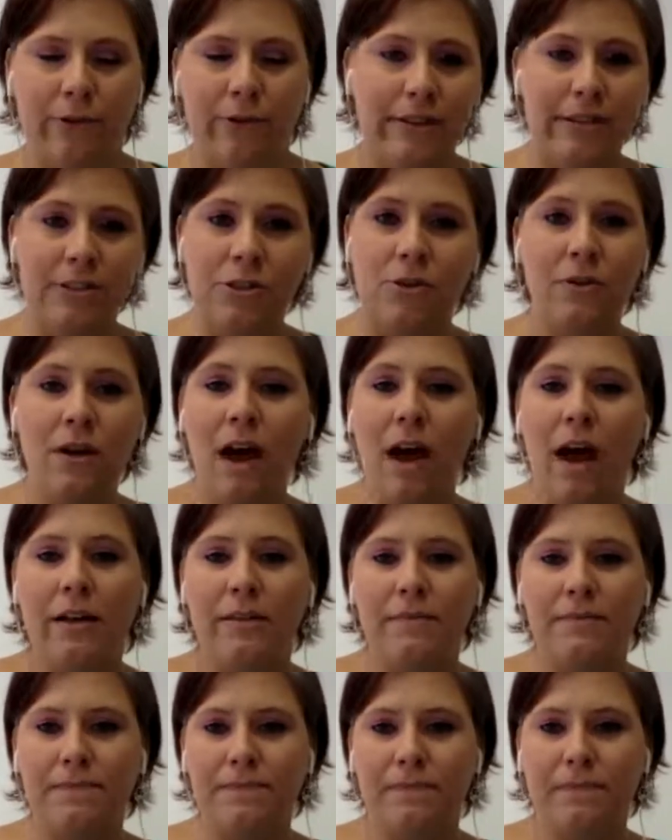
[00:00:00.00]
did you not?
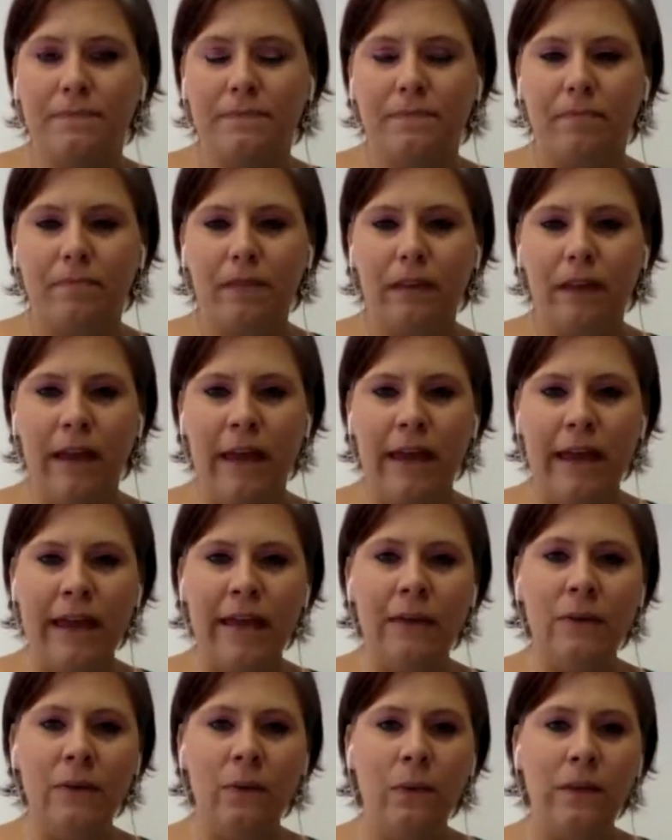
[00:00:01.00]

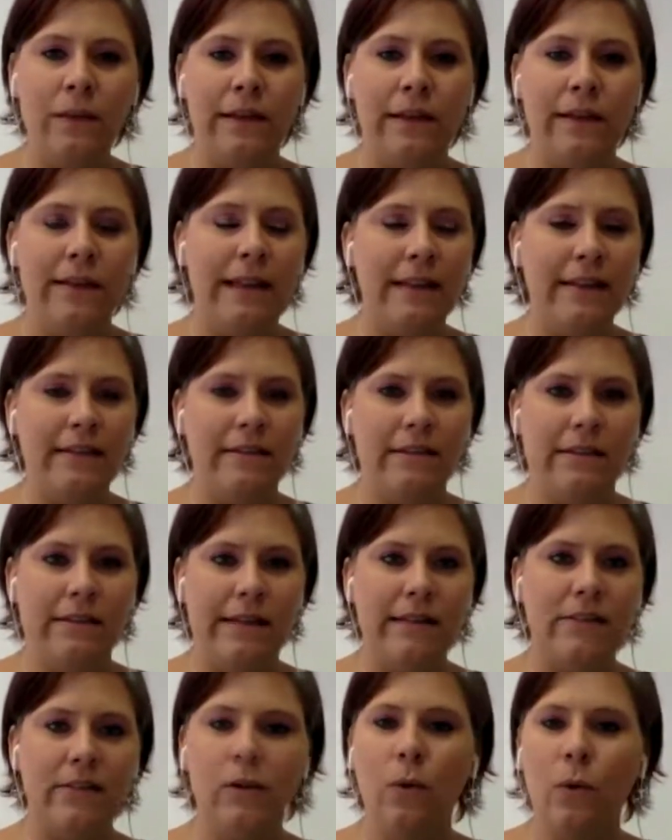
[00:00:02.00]
And
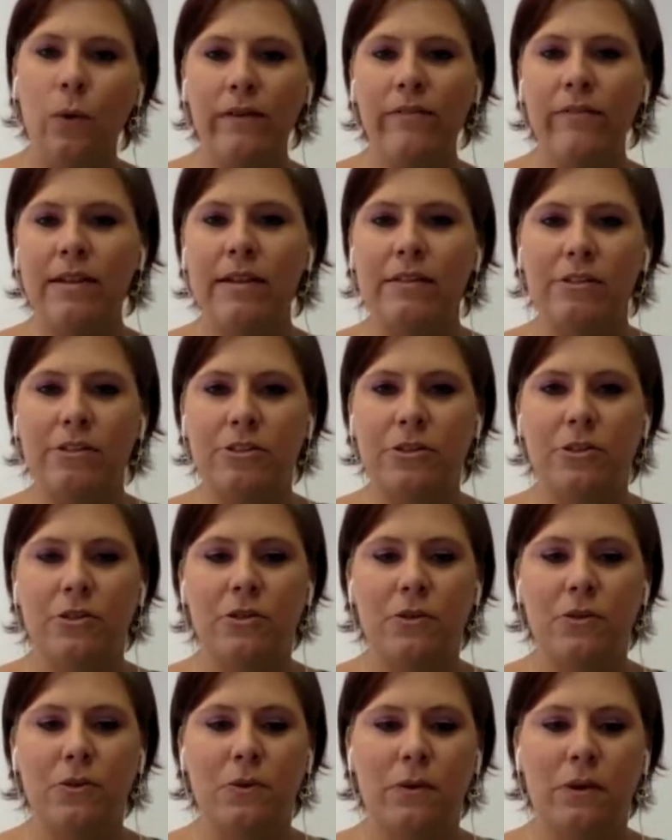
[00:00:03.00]
that's equivalent
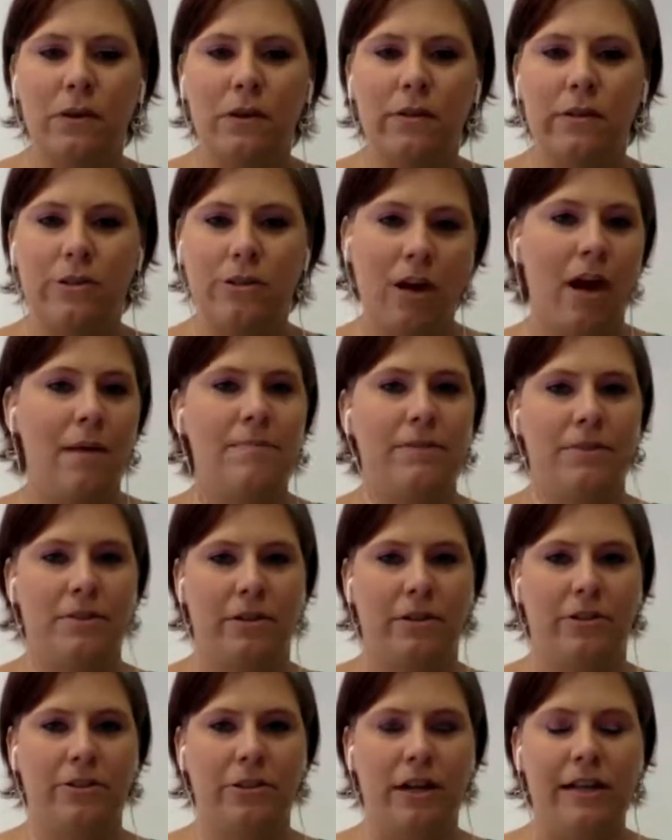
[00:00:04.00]
to the job
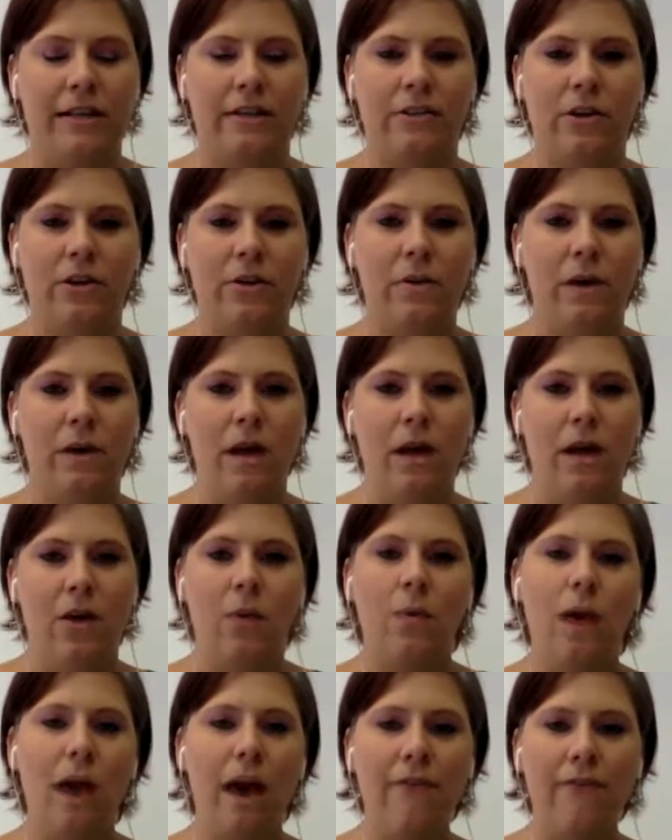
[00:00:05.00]
search. And so
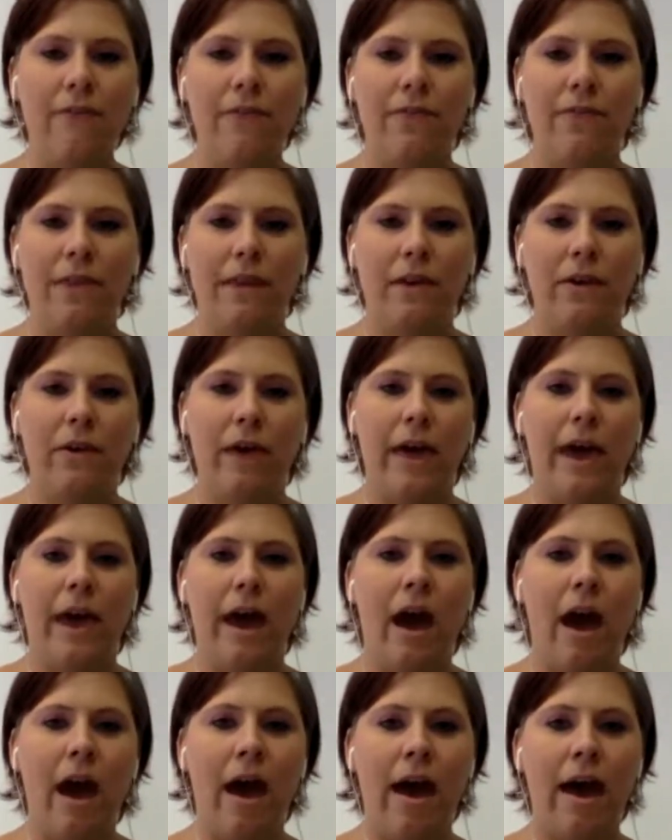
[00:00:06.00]
we often think, okay,
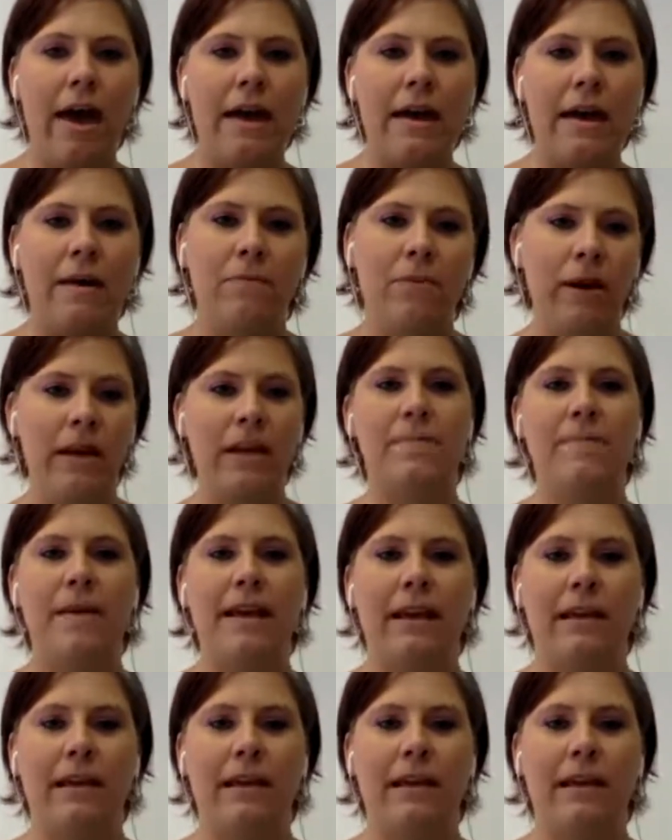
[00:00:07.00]
I'm ready to make